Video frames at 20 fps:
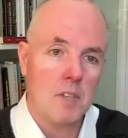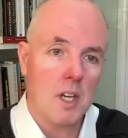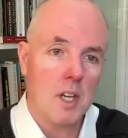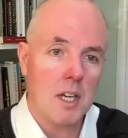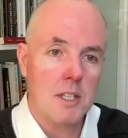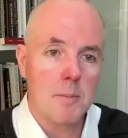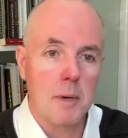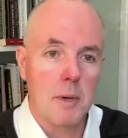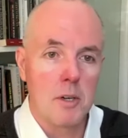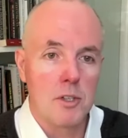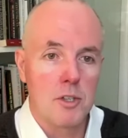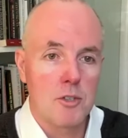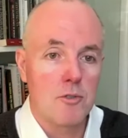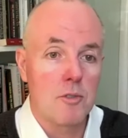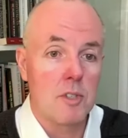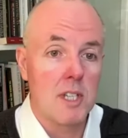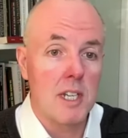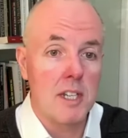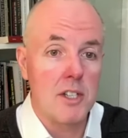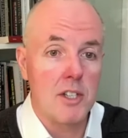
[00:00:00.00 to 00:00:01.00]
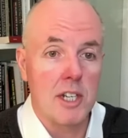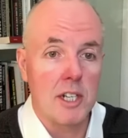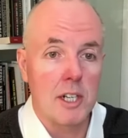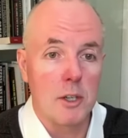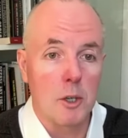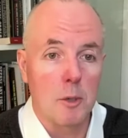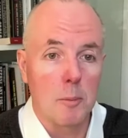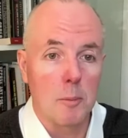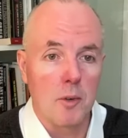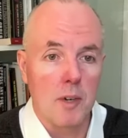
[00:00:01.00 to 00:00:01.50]
I suppose strategic
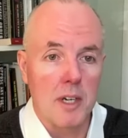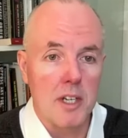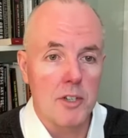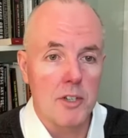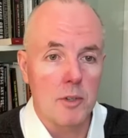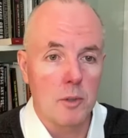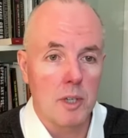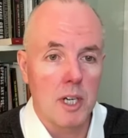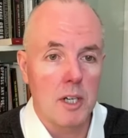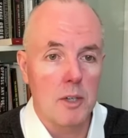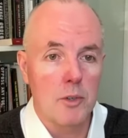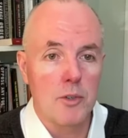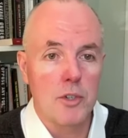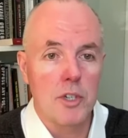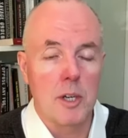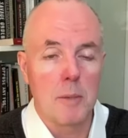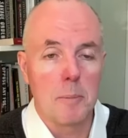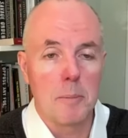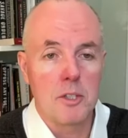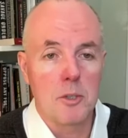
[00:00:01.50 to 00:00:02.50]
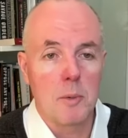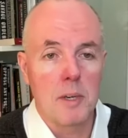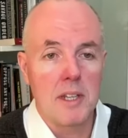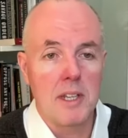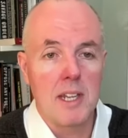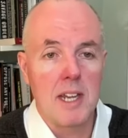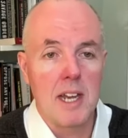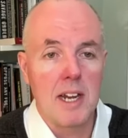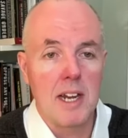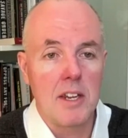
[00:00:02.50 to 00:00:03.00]
and operational culture between
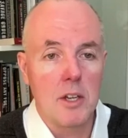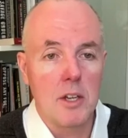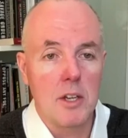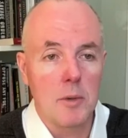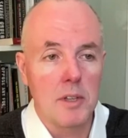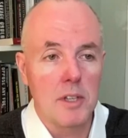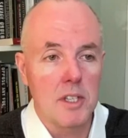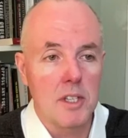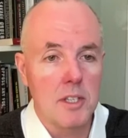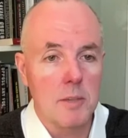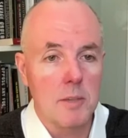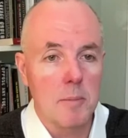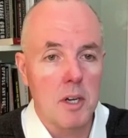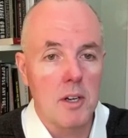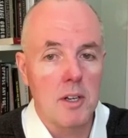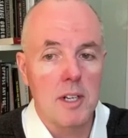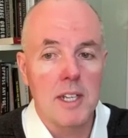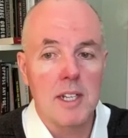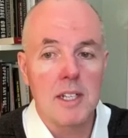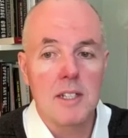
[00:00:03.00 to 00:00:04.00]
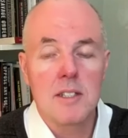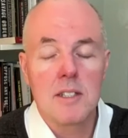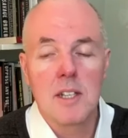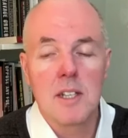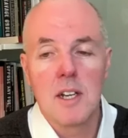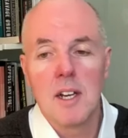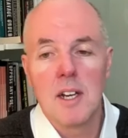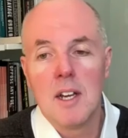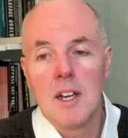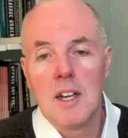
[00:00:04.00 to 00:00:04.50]
the AU and the Somalis,
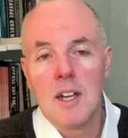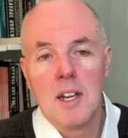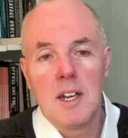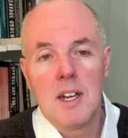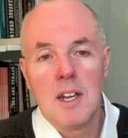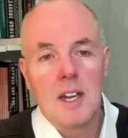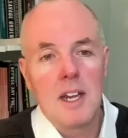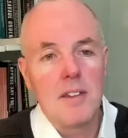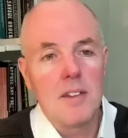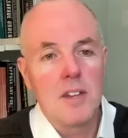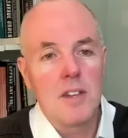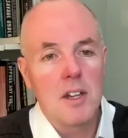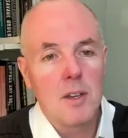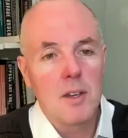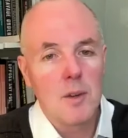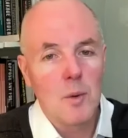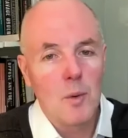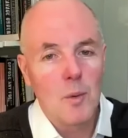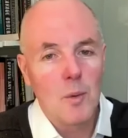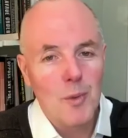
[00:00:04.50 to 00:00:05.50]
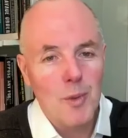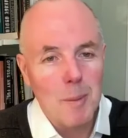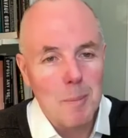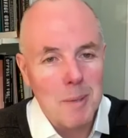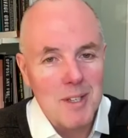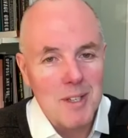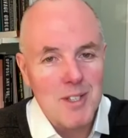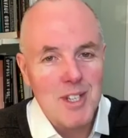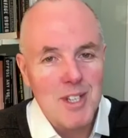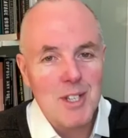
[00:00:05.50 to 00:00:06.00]
in that the
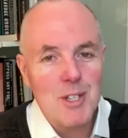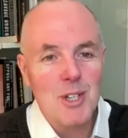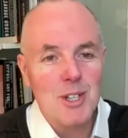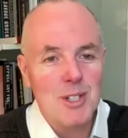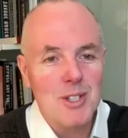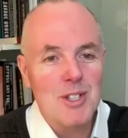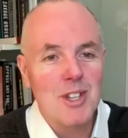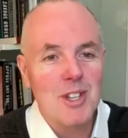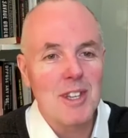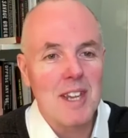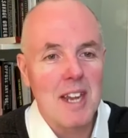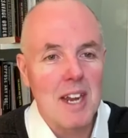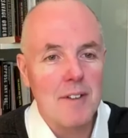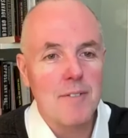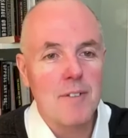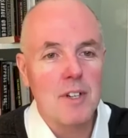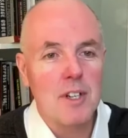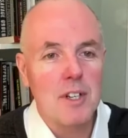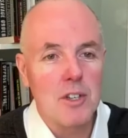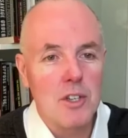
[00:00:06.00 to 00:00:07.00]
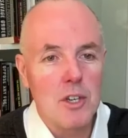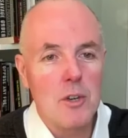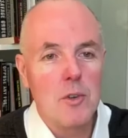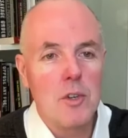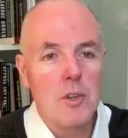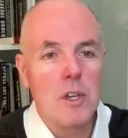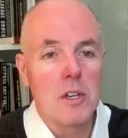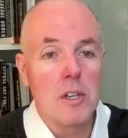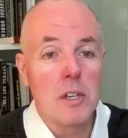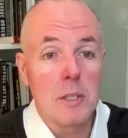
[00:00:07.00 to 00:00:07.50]
positions that the African
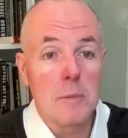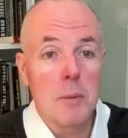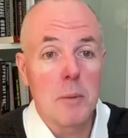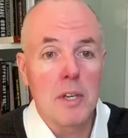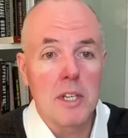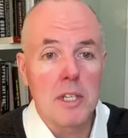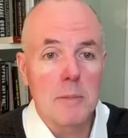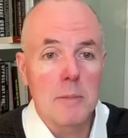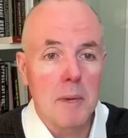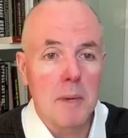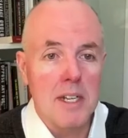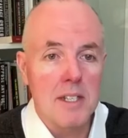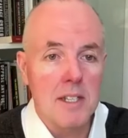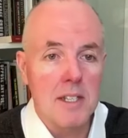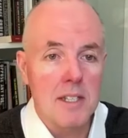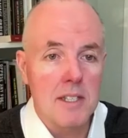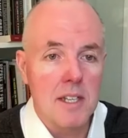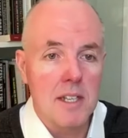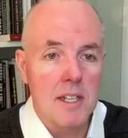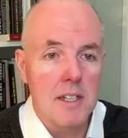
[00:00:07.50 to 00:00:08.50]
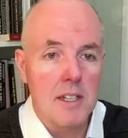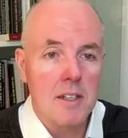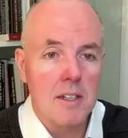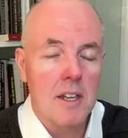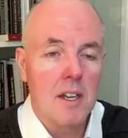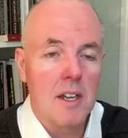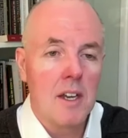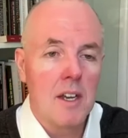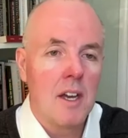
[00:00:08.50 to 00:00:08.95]
Union has put its bases in